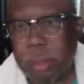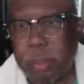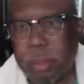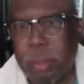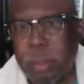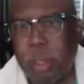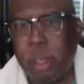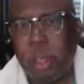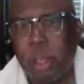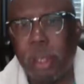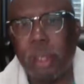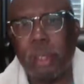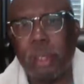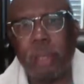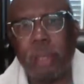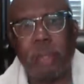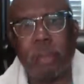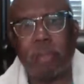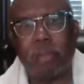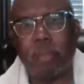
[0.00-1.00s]
Uh,
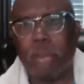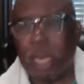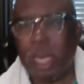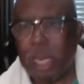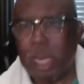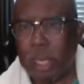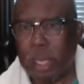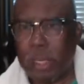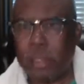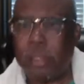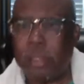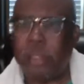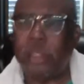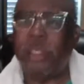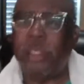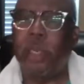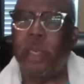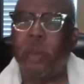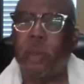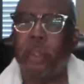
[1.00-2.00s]
man,
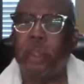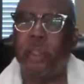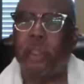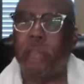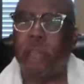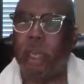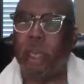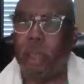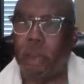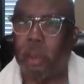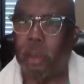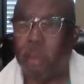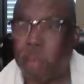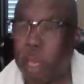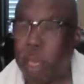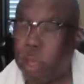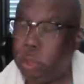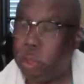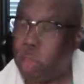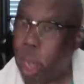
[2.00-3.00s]
Siri's uh,
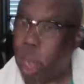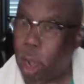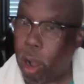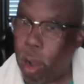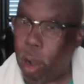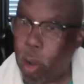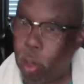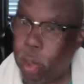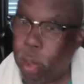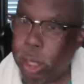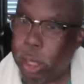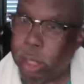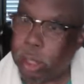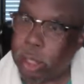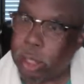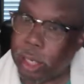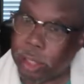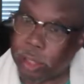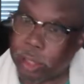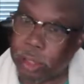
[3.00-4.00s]
as always
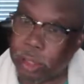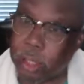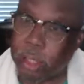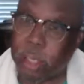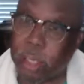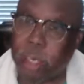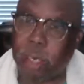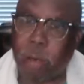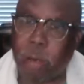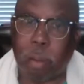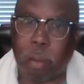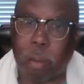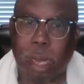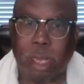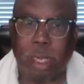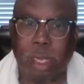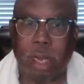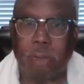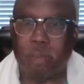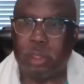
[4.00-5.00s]
listening in on my
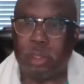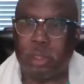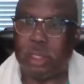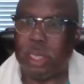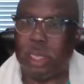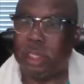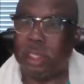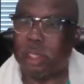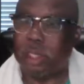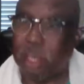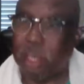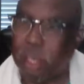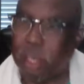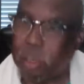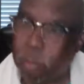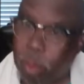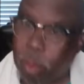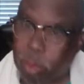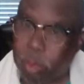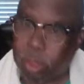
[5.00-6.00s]
conversation
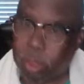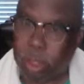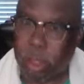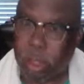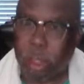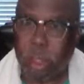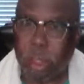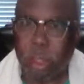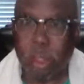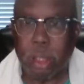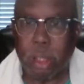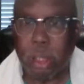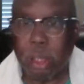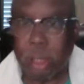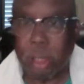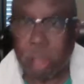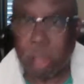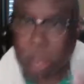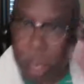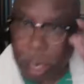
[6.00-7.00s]
and want to
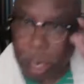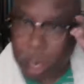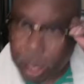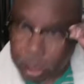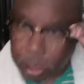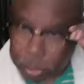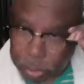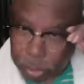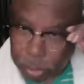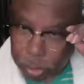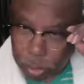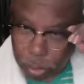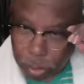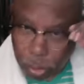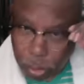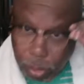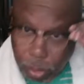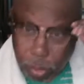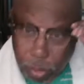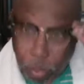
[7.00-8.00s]
answer
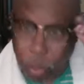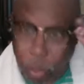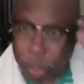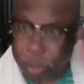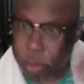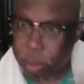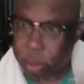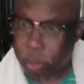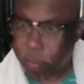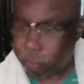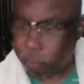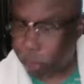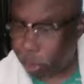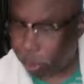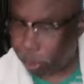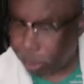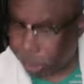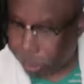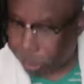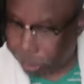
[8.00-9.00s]
a uh, question
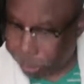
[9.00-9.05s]
for me.